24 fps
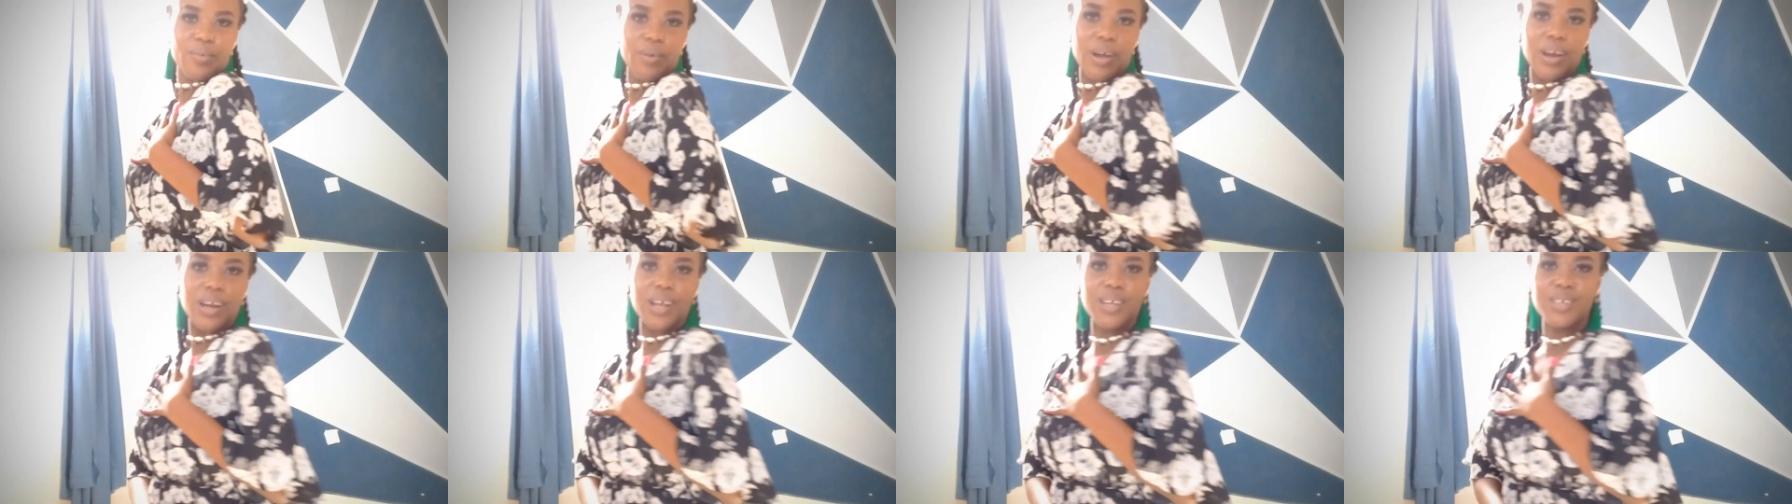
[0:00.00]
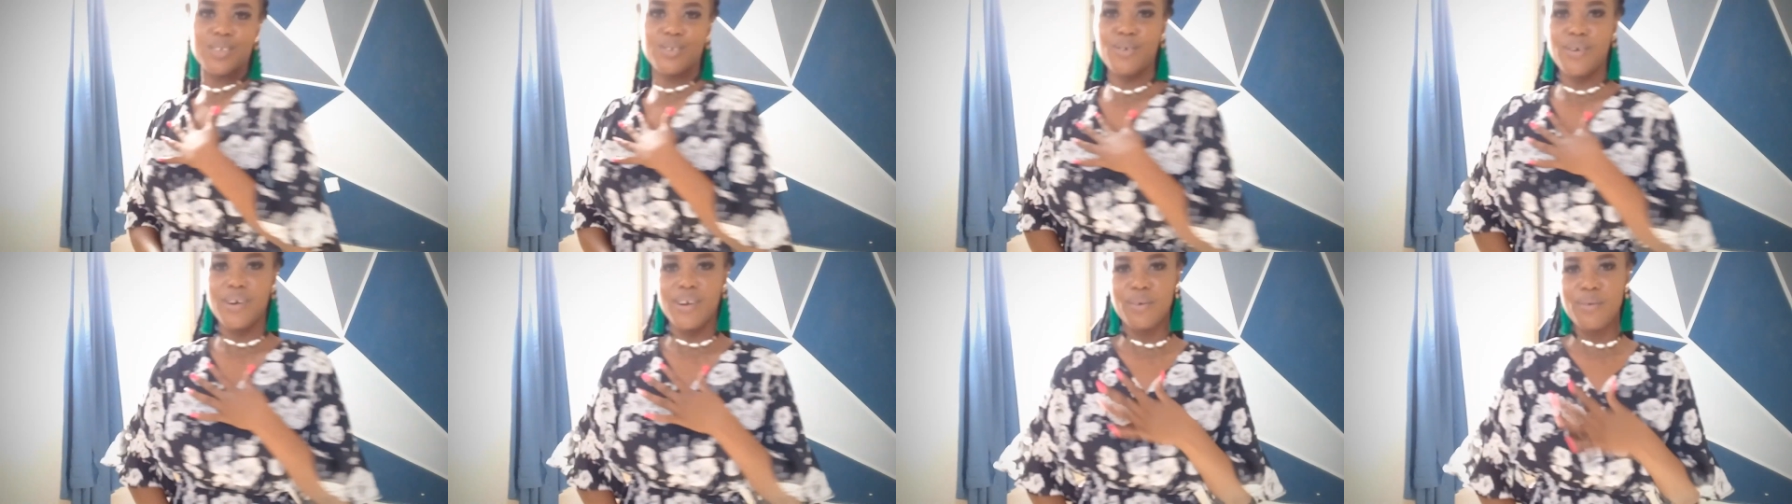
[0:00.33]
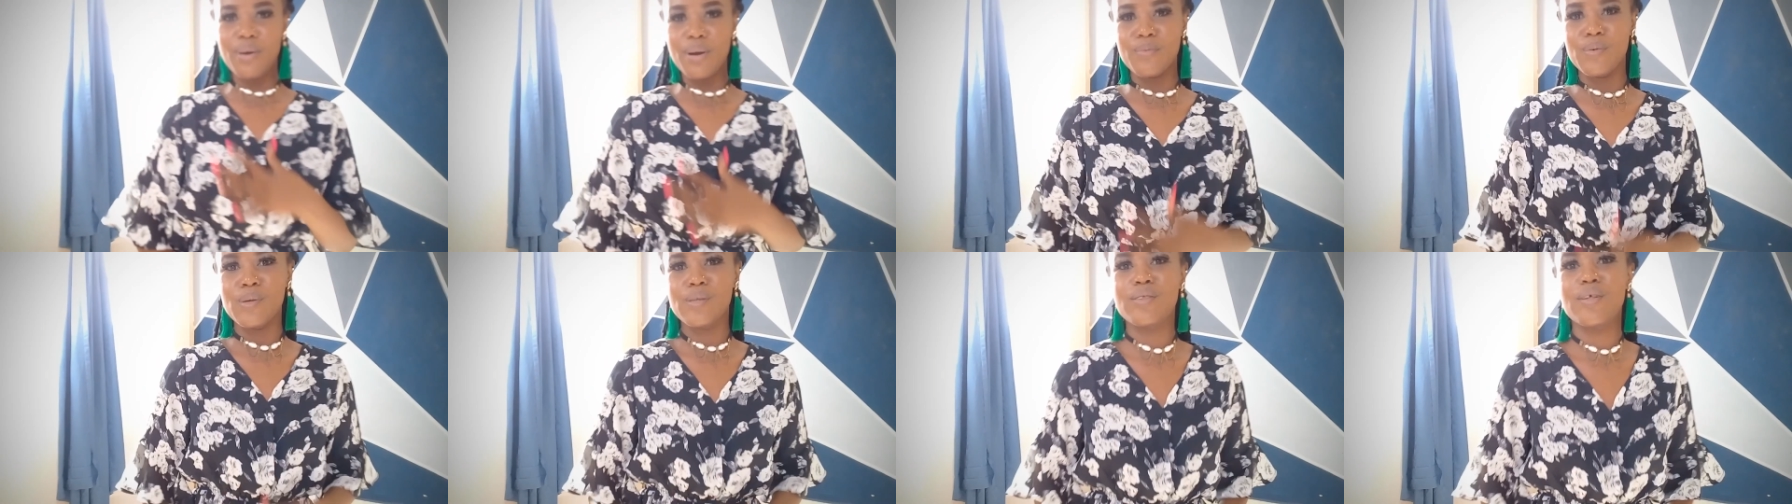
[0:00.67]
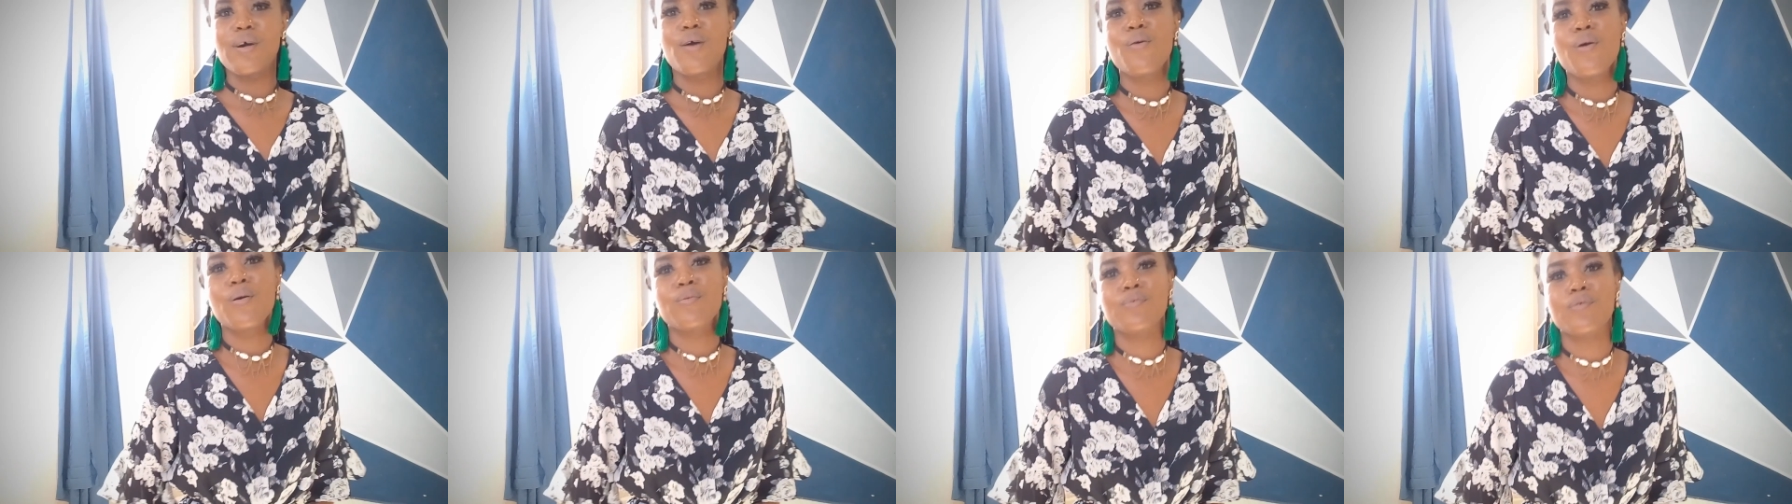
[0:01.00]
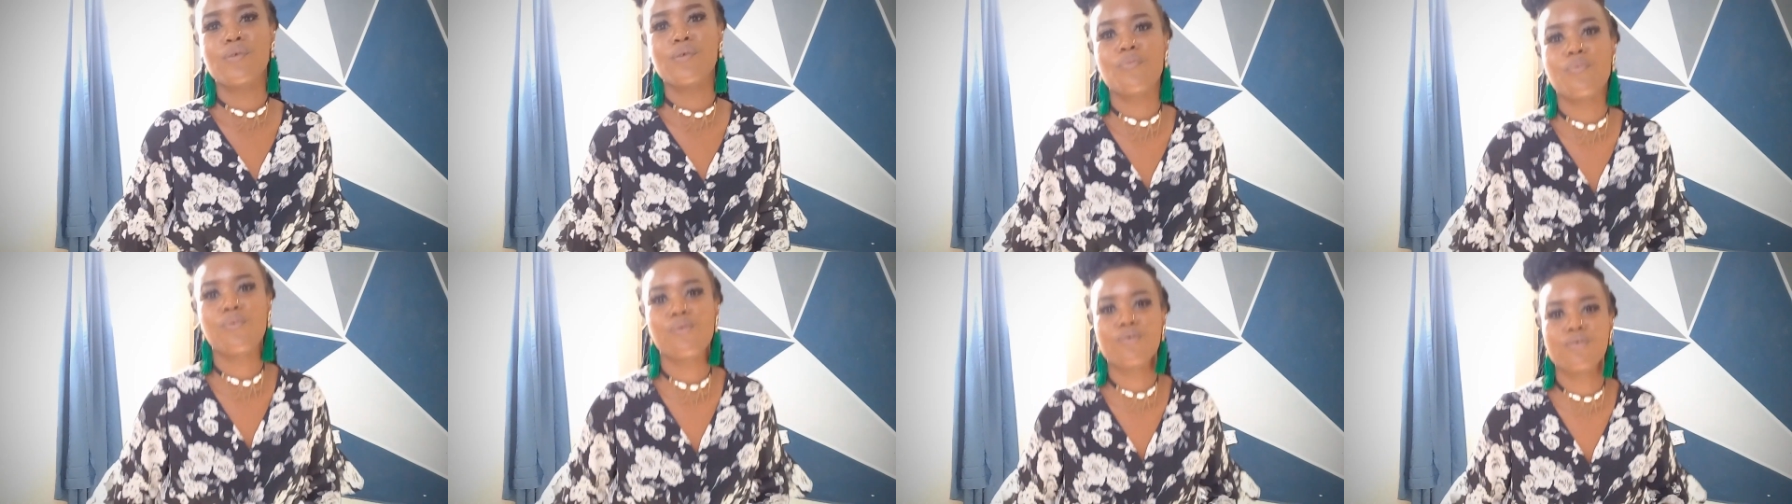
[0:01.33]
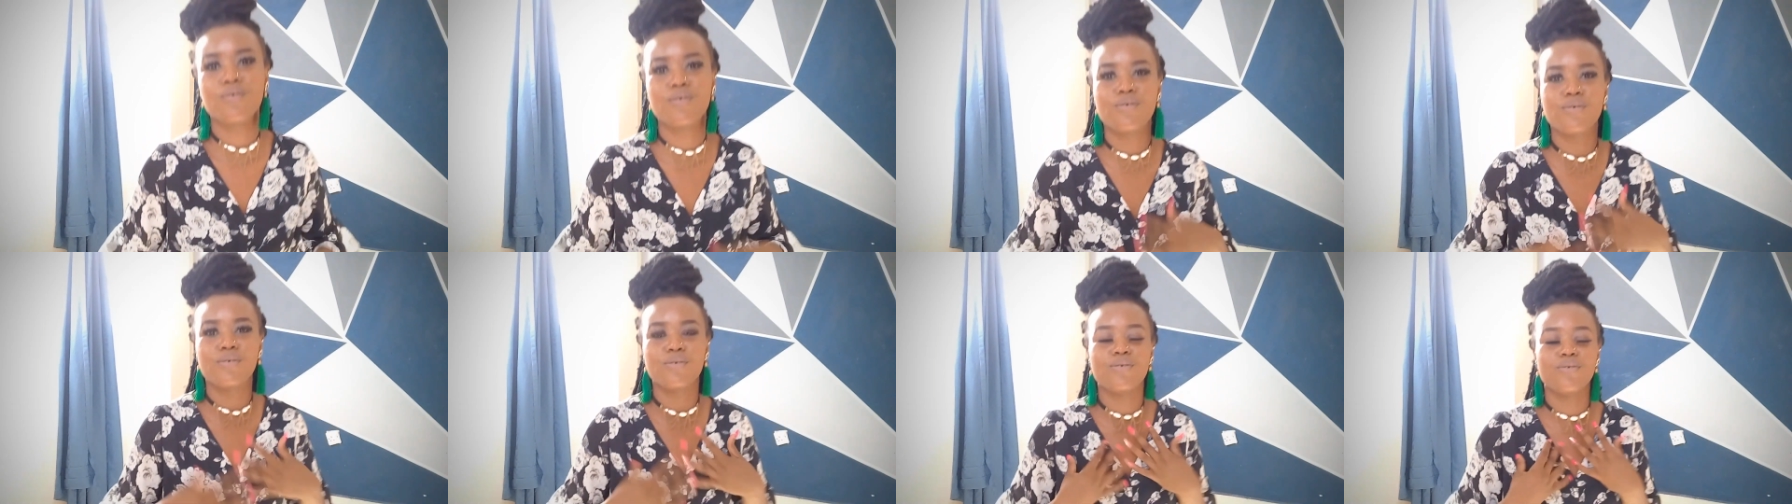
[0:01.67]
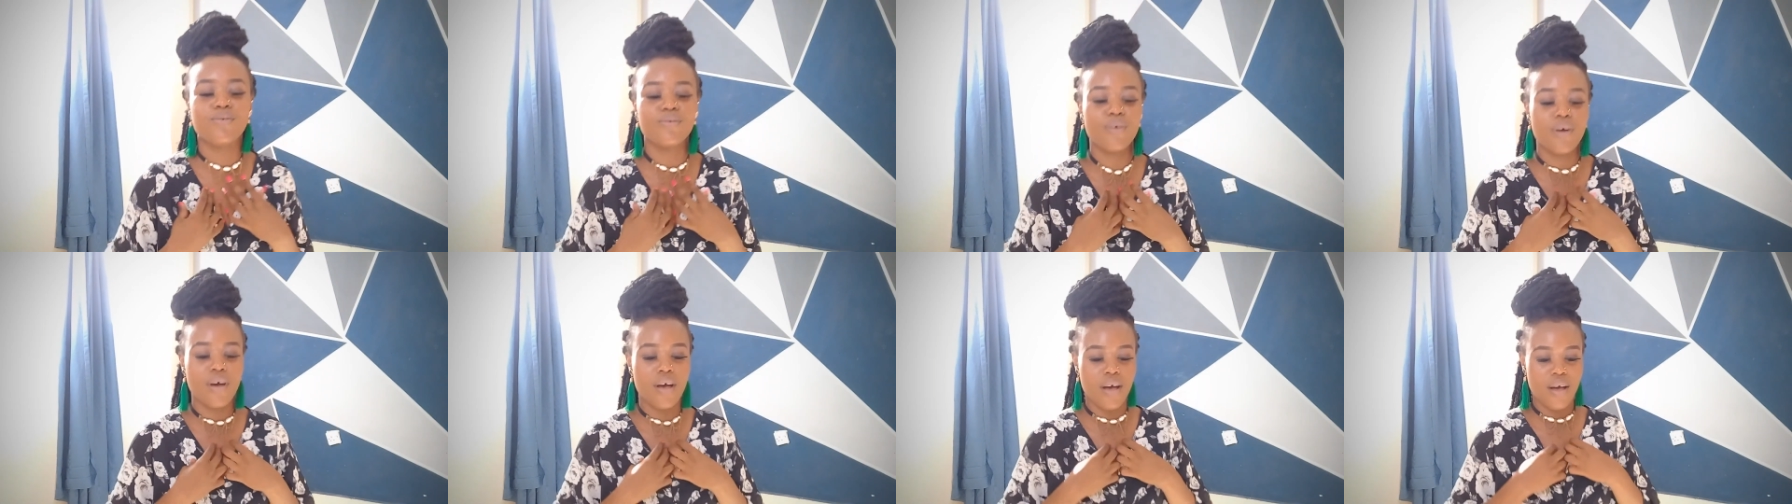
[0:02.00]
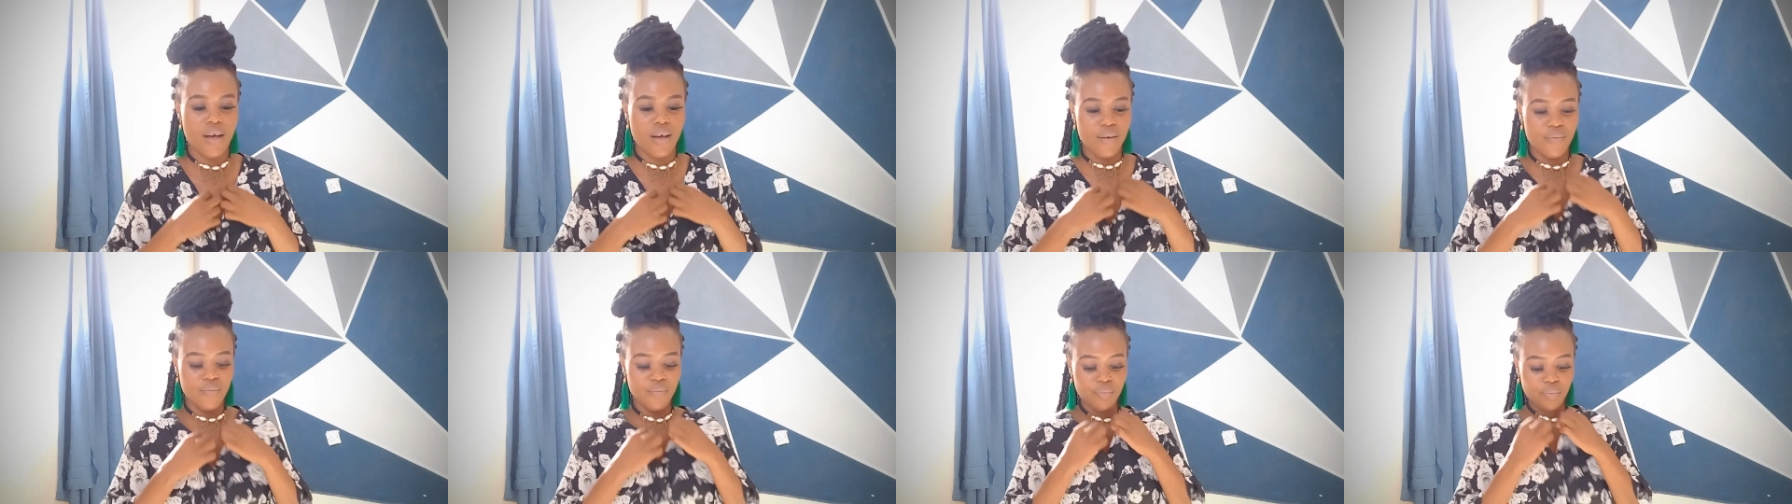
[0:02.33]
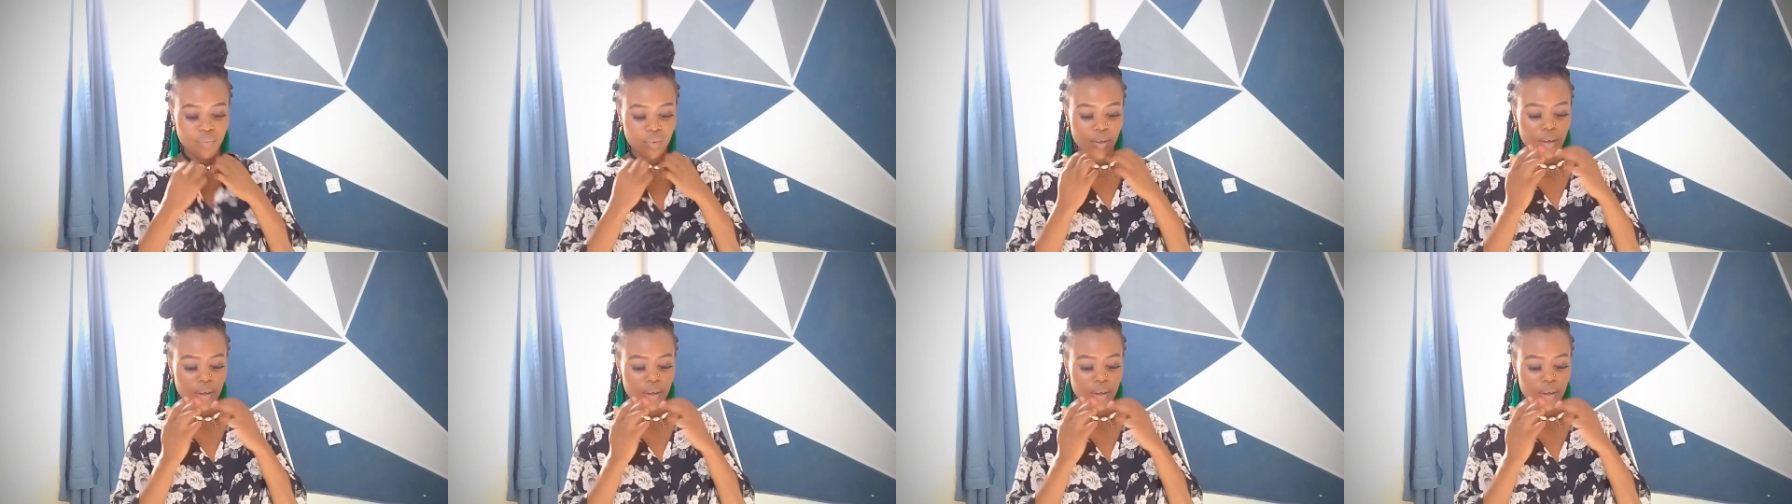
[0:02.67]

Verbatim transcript: i'm supposed to do a